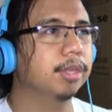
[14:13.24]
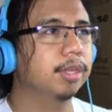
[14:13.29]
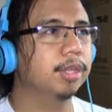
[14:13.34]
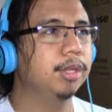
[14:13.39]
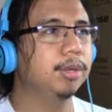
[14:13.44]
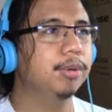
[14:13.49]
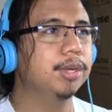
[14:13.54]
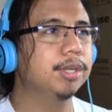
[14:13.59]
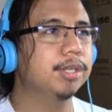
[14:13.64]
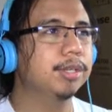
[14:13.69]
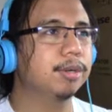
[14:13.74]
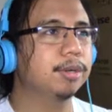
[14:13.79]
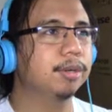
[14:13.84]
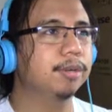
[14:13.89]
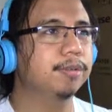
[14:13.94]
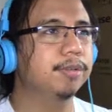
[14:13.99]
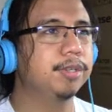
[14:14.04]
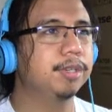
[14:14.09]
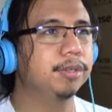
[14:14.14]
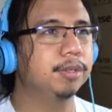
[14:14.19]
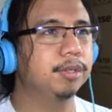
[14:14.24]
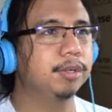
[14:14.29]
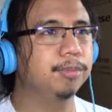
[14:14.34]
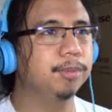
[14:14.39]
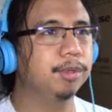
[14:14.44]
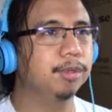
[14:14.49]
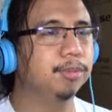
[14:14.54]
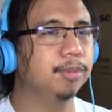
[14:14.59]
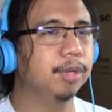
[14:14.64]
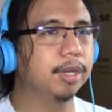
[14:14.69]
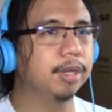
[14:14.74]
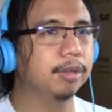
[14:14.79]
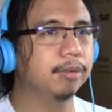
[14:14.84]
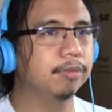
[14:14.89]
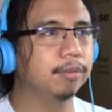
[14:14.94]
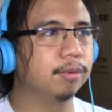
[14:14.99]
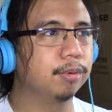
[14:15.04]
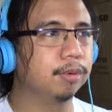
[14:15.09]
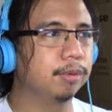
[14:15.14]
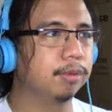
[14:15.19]
You ask her if she'll commute back and
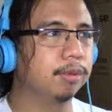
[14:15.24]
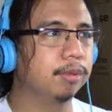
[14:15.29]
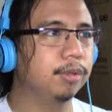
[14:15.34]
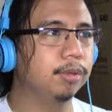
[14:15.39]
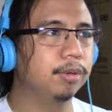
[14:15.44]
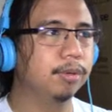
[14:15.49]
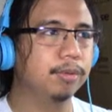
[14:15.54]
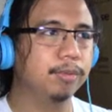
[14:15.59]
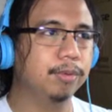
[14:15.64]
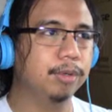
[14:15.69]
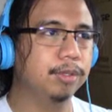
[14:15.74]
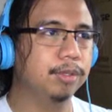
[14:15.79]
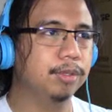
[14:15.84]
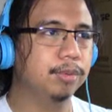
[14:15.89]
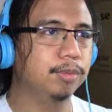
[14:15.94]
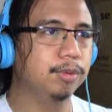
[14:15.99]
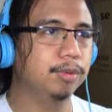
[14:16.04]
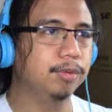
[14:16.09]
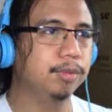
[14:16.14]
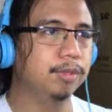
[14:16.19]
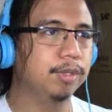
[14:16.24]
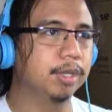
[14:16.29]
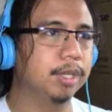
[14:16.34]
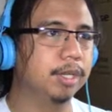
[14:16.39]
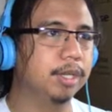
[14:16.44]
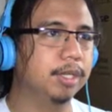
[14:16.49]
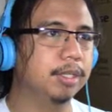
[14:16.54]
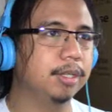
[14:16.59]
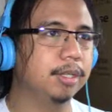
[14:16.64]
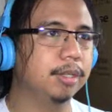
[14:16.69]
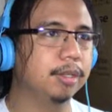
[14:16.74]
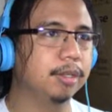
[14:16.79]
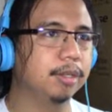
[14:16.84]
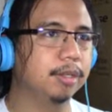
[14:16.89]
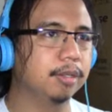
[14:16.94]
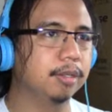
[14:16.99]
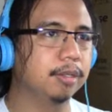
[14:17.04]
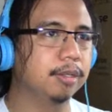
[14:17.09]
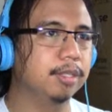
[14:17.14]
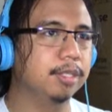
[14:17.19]
forth. You don't want to move to Connecticut.
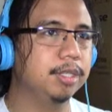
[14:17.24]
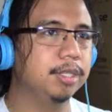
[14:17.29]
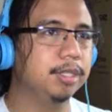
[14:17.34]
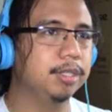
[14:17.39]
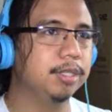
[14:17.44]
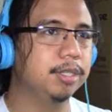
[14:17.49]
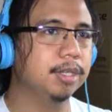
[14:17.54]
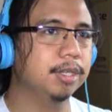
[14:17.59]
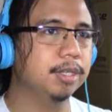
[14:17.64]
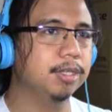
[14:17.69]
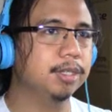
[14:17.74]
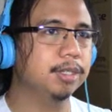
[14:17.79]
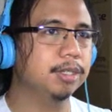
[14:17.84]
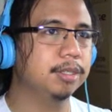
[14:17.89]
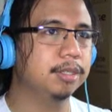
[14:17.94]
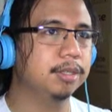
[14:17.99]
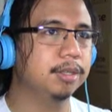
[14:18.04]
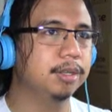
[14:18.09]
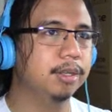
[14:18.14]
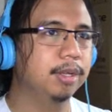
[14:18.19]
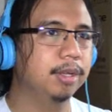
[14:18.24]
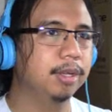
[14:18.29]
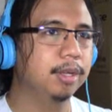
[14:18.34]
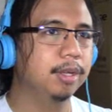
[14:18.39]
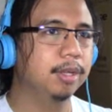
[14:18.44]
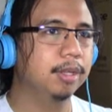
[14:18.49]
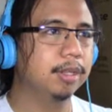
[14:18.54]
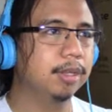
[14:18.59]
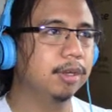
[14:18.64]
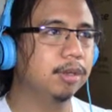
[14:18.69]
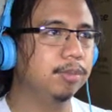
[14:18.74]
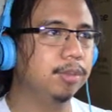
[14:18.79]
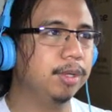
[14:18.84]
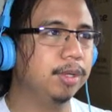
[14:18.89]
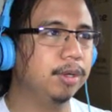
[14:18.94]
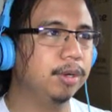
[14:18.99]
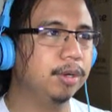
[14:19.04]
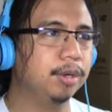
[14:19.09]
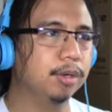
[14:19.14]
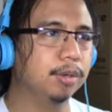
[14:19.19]
She says that'll be
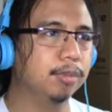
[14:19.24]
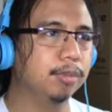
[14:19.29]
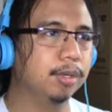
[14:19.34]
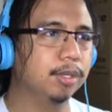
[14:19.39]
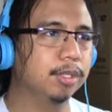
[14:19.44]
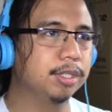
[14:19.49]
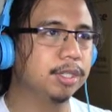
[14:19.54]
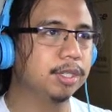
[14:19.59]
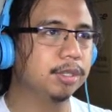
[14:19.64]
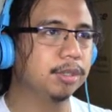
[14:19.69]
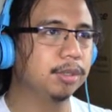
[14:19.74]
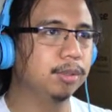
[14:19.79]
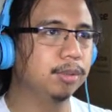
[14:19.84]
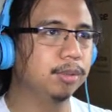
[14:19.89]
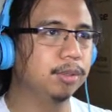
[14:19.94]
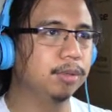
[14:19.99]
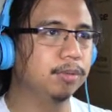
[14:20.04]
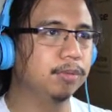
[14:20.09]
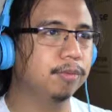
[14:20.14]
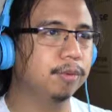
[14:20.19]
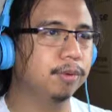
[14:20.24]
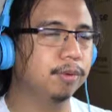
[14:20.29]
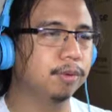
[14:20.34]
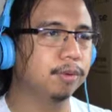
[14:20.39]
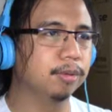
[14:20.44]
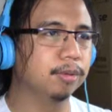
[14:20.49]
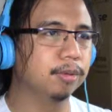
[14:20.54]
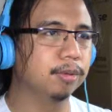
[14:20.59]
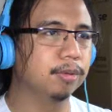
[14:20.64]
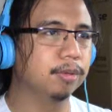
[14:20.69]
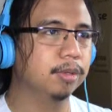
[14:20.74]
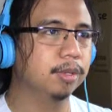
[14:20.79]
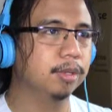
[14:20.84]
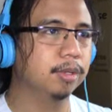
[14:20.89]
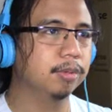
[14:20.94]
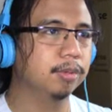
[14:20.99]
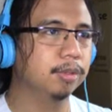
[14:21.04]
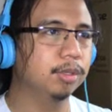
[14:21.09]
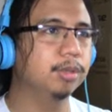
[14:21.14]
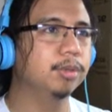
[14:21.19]
hard, but she'll do it for
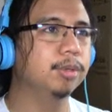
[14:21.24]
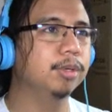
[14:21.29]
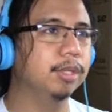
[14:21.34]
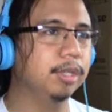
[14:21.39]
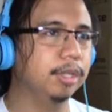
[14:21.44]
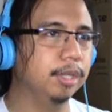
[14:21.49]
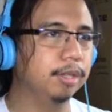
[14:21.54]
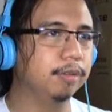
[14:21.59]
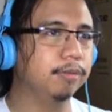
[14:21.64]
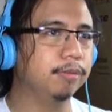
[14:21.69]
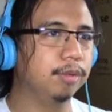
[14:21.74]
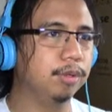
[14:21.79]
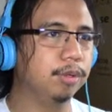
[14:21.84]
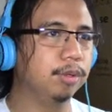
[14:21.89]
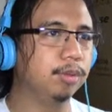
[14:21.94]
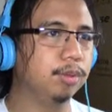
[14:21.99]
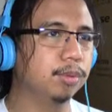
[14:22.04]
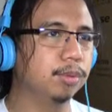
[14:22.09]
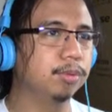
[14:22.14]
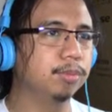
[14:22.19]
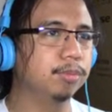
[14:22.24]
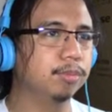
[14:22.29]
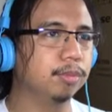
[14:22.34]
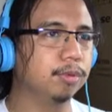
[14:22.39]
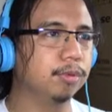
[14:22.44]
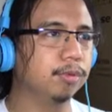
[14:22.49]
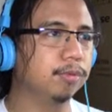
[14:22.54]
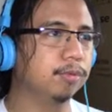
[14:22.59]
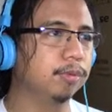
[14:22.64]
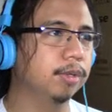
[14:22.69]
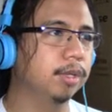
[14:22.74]
do it if you won't move.